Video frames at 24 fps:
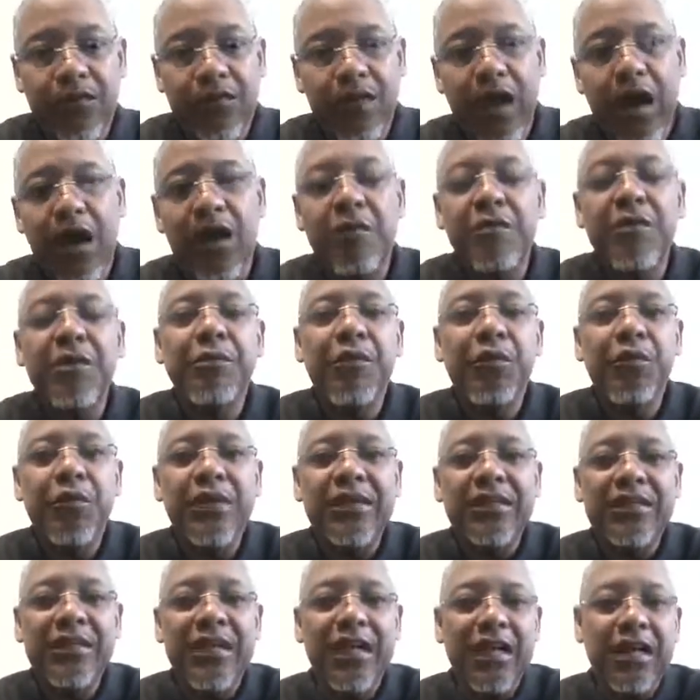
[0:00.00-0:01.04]
I remember
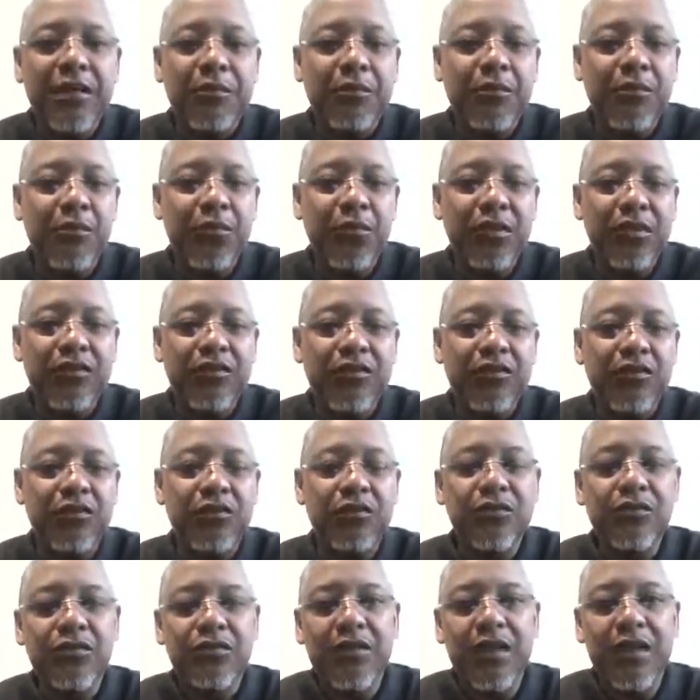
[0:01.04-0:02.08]
one time one of the
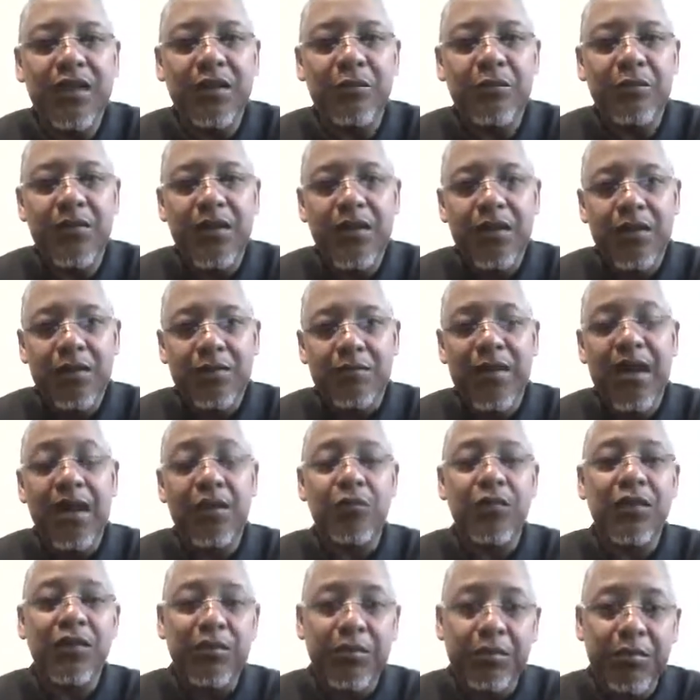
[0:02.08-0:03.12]
students came back,
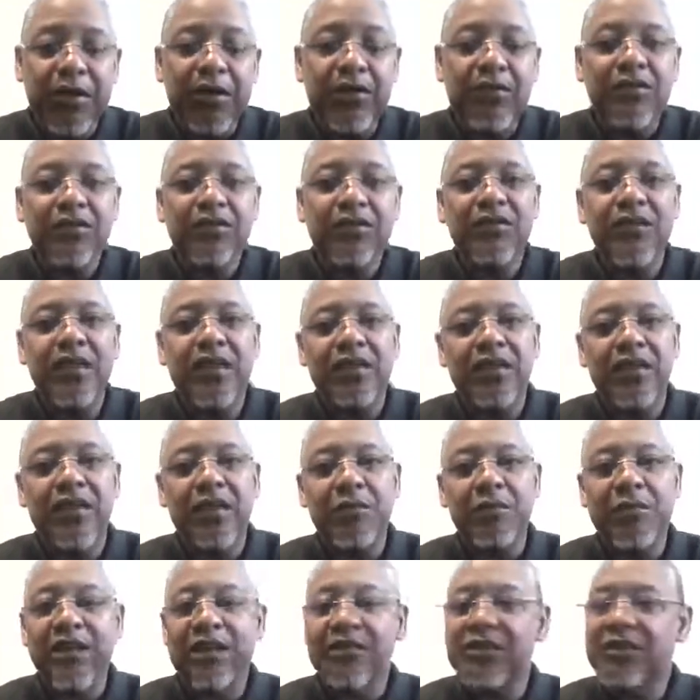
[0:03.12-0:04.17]
one of the parents
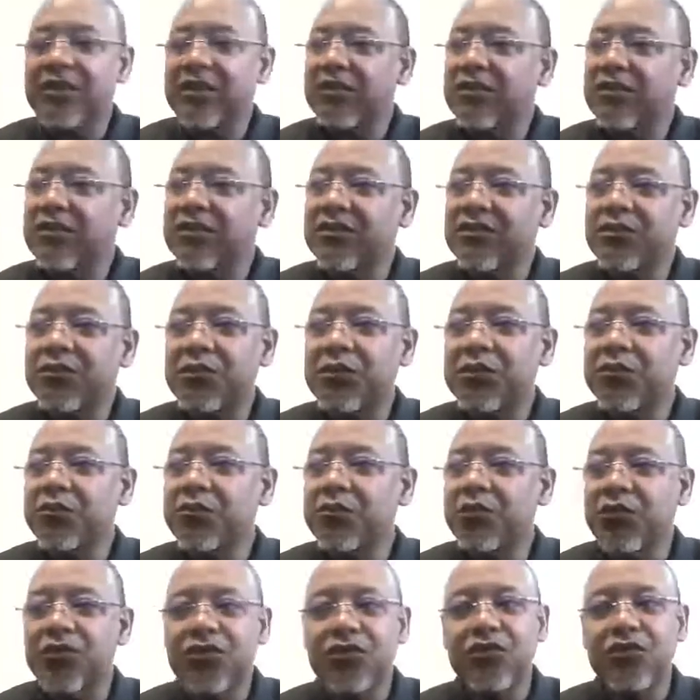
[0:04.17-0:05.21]
came back and said, listen, we
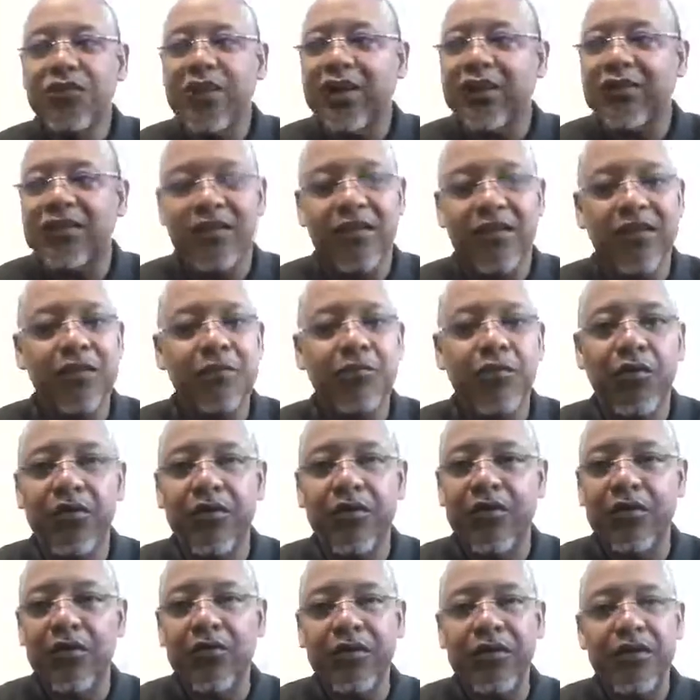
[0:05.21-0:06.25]
want you guys to keep
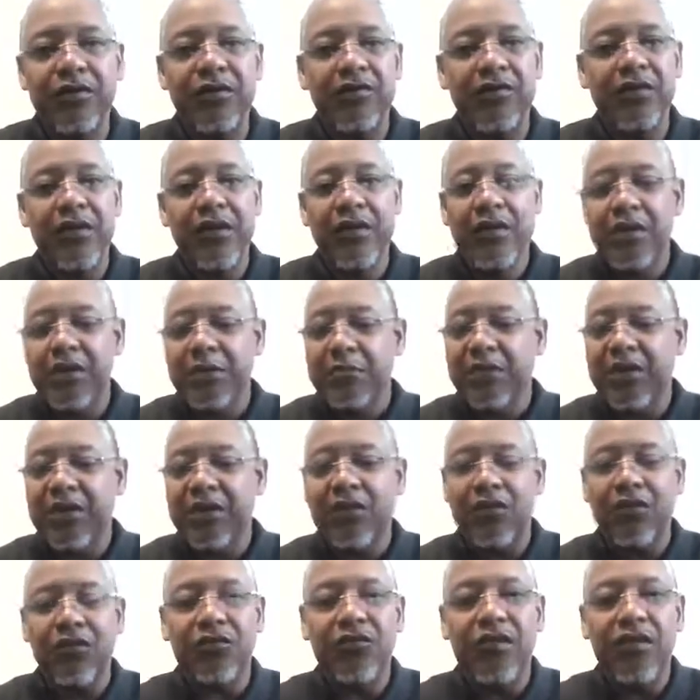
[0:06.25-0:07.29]
on doing this
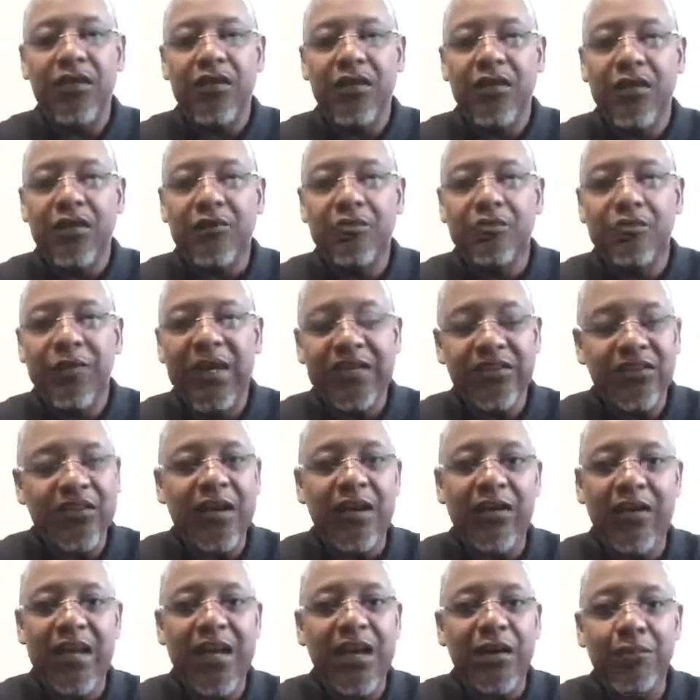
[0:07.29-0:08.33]
because my
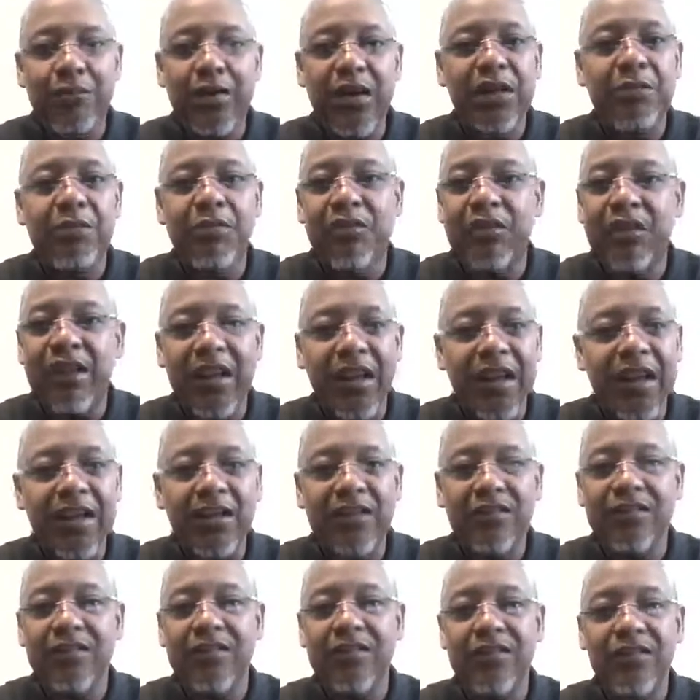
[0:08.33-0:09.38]
child had paper to
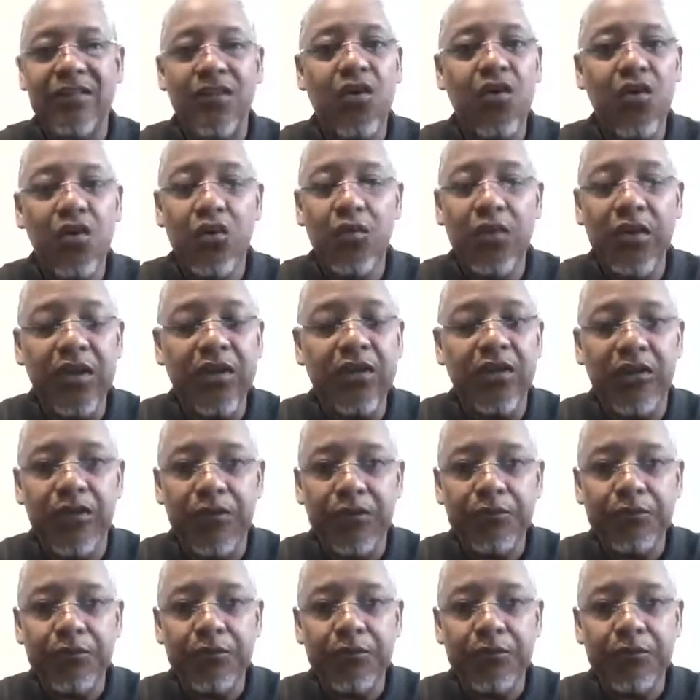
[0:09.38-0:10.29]
last the whole year.